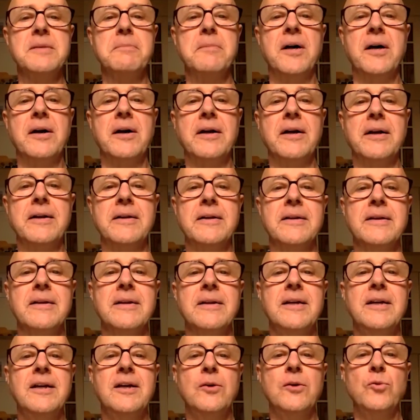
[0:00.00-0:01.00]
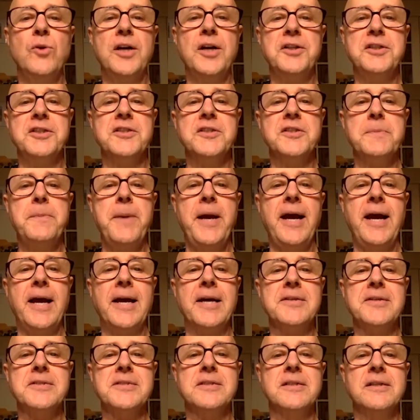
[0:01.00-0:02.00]
mind rushes
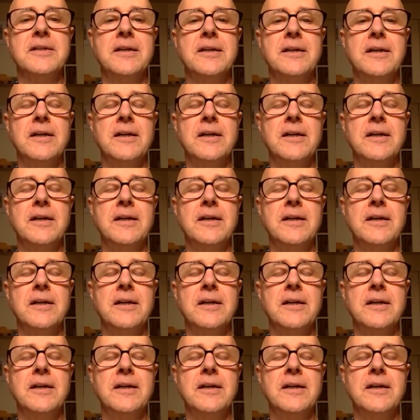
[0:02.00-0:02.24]
past